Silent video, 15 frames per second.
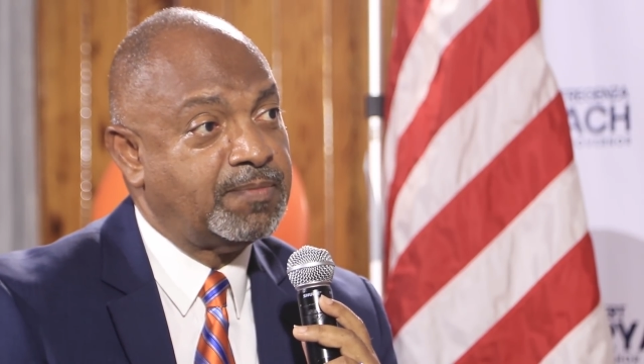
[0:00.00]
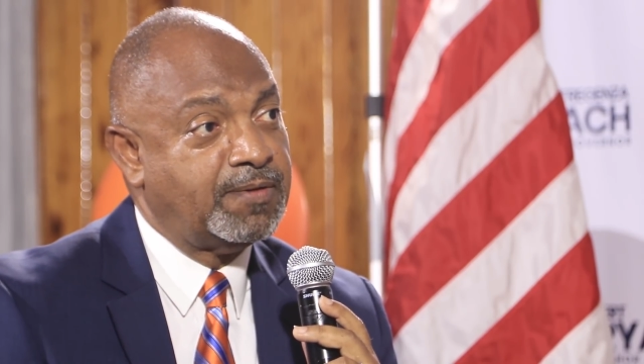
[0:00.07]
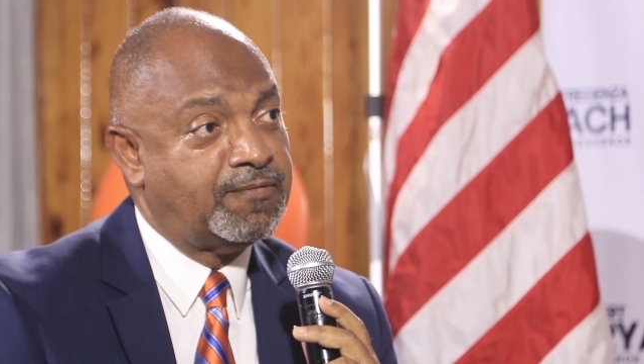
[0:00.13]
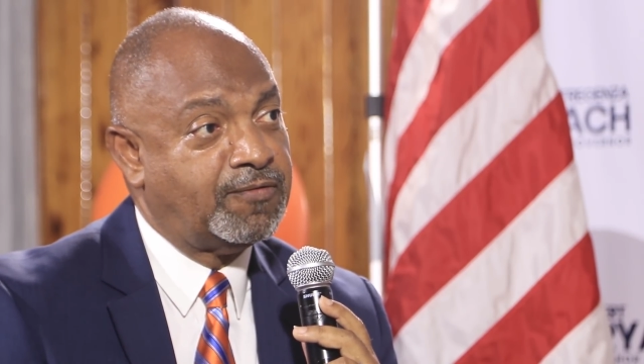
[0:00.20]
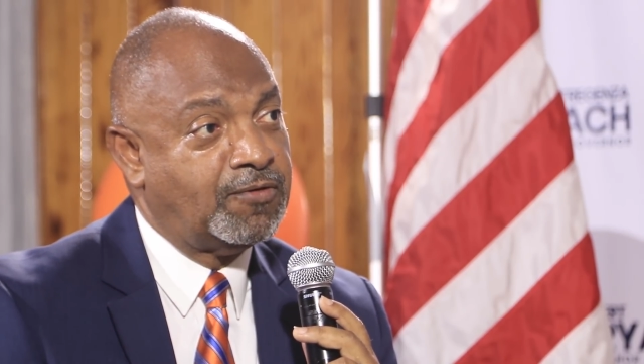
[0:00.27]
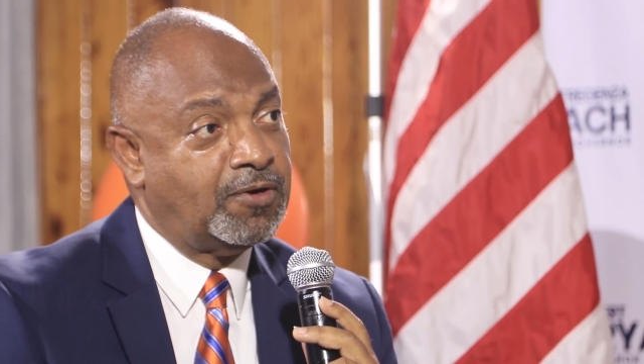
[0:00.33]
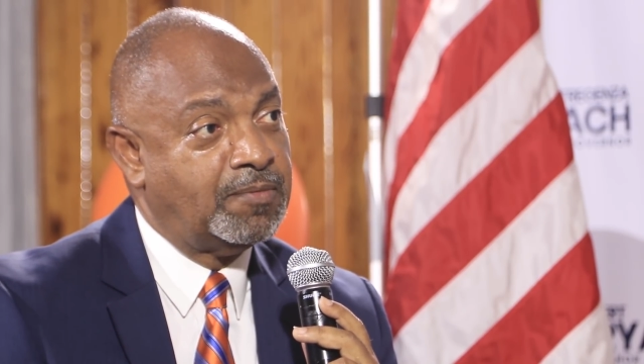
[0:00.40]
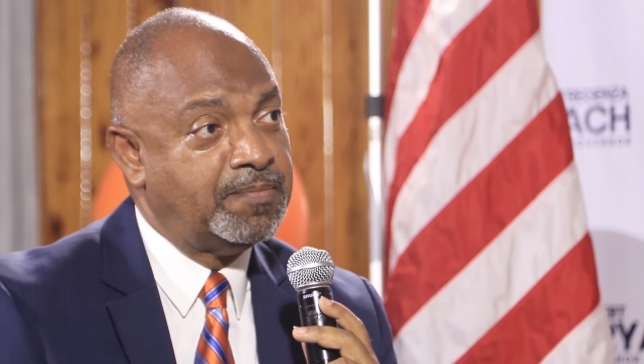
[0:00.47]

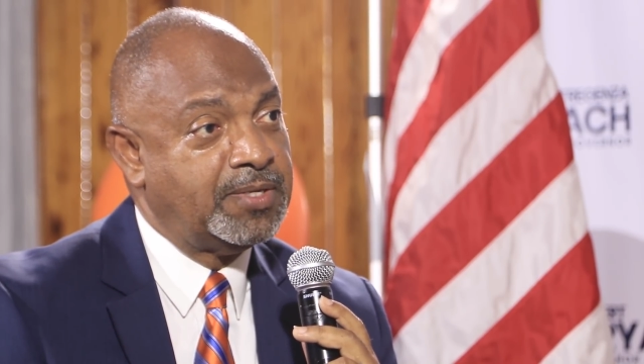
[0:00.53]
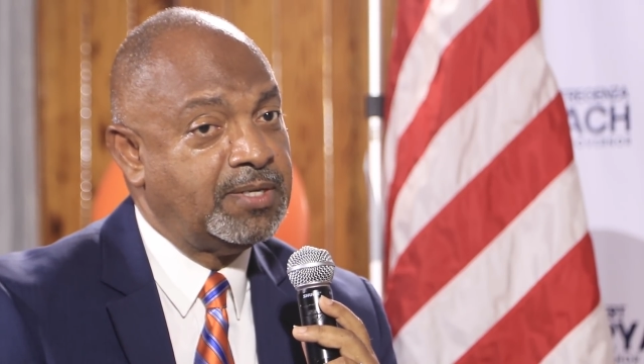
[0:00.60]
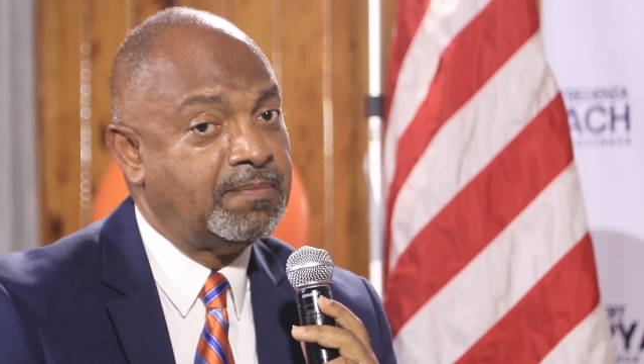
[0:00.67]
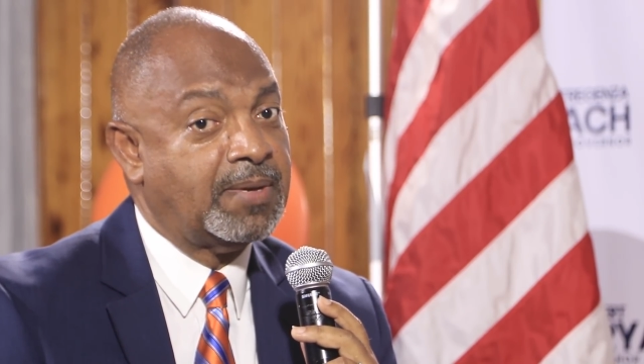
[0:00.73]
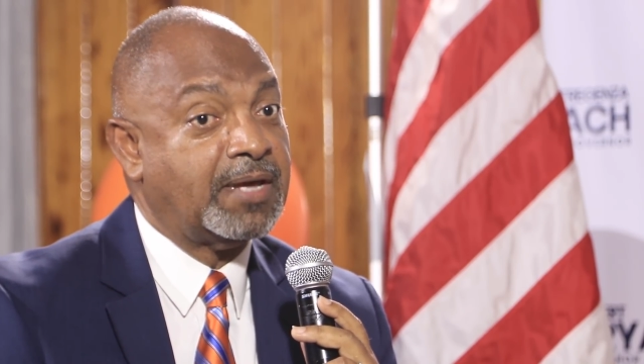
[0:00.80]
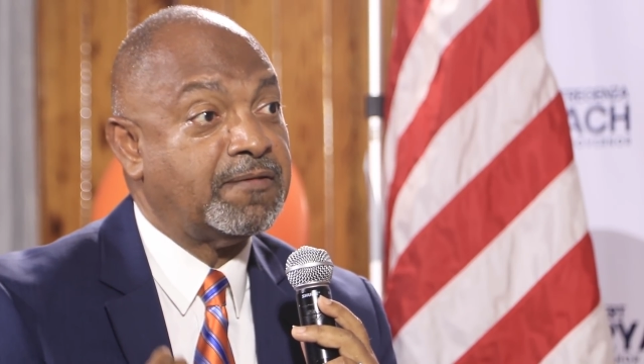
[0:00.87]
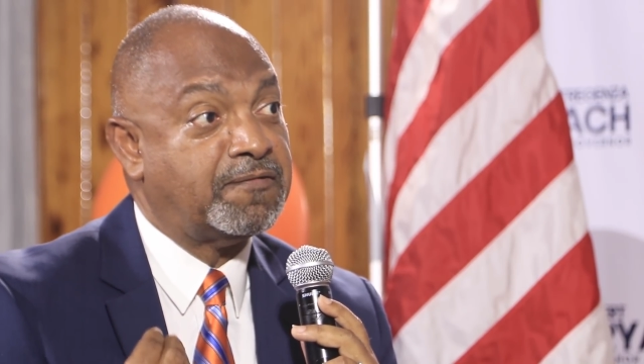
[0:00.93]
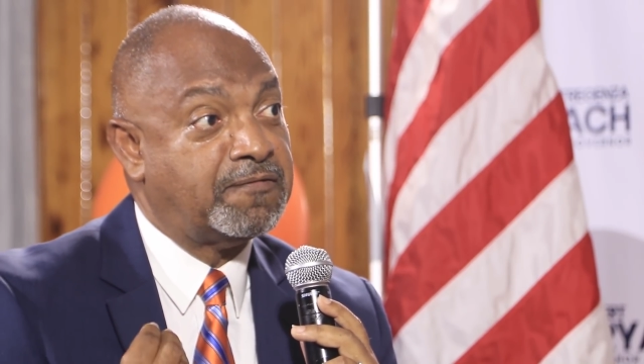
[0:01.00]
before me
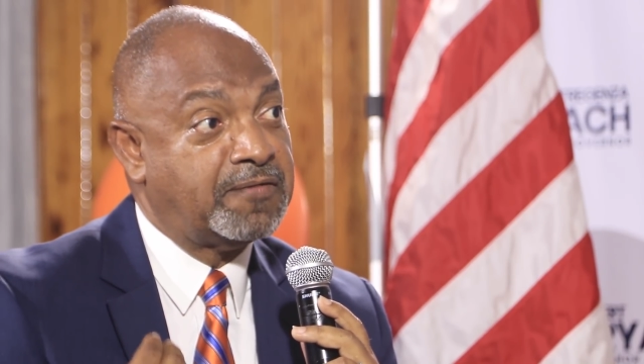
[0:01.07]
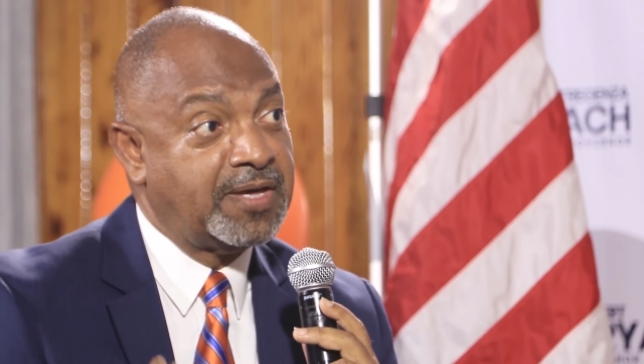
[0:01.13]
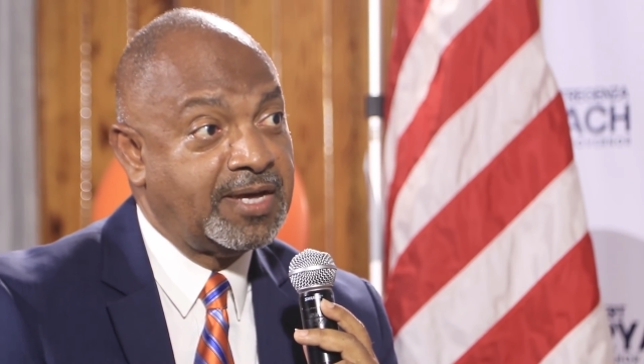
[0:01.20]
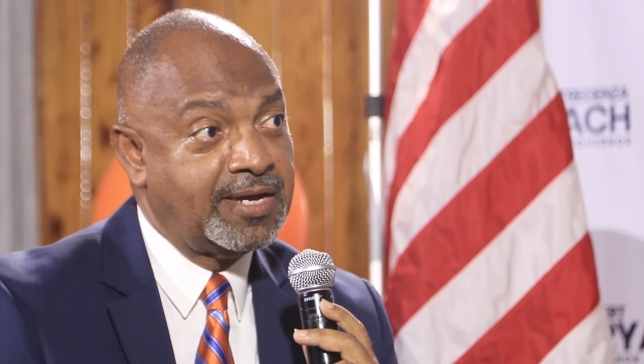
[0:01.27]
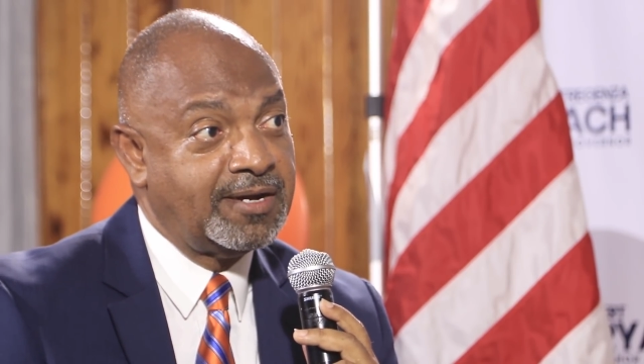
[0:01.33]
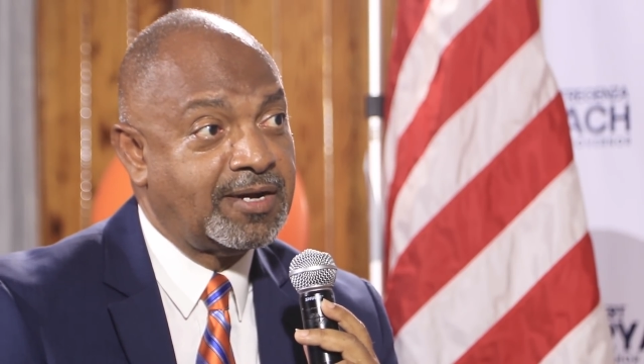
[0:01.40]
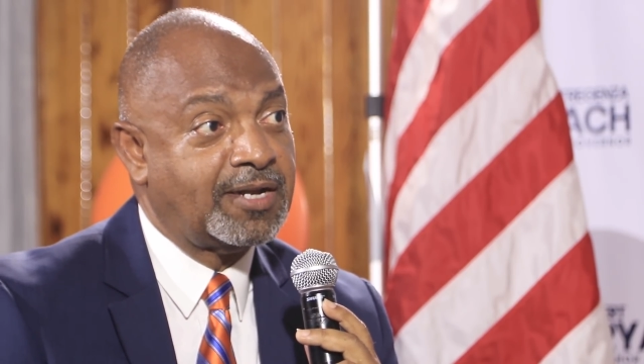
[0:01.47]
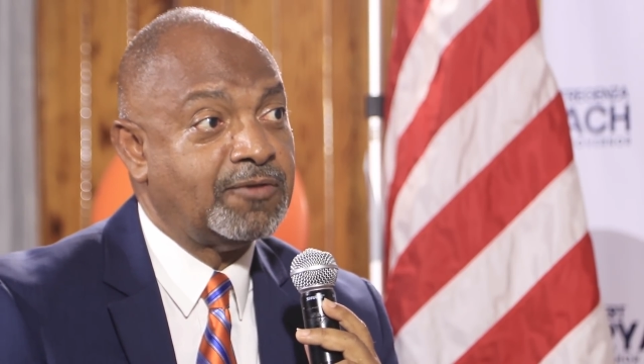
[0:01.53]
my
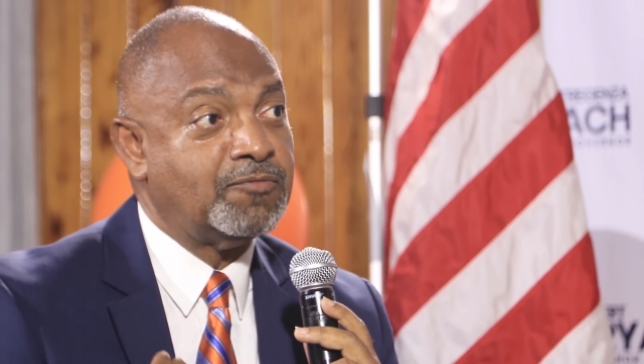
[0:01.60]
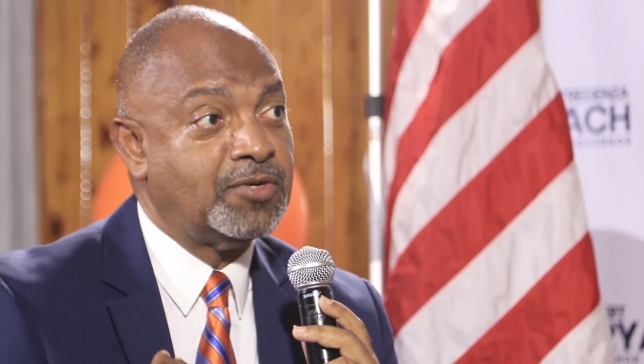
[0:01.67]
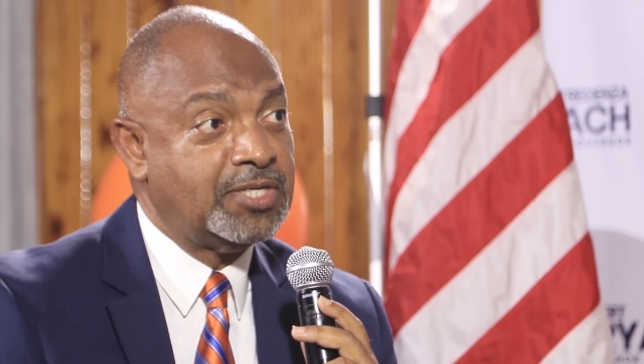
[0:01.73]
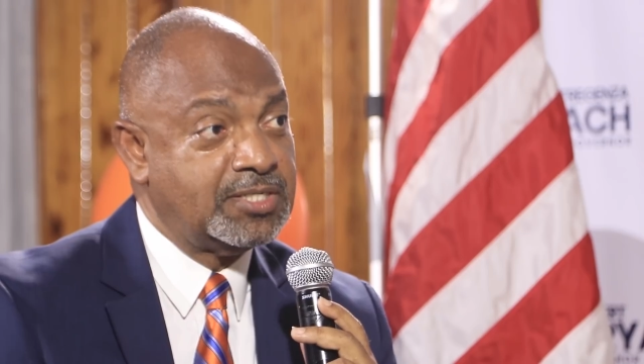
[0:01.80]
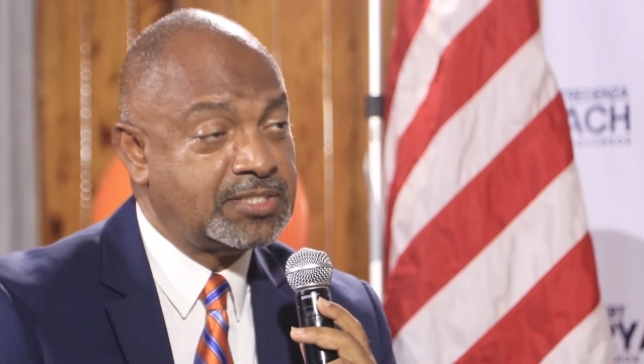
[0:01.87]
fair and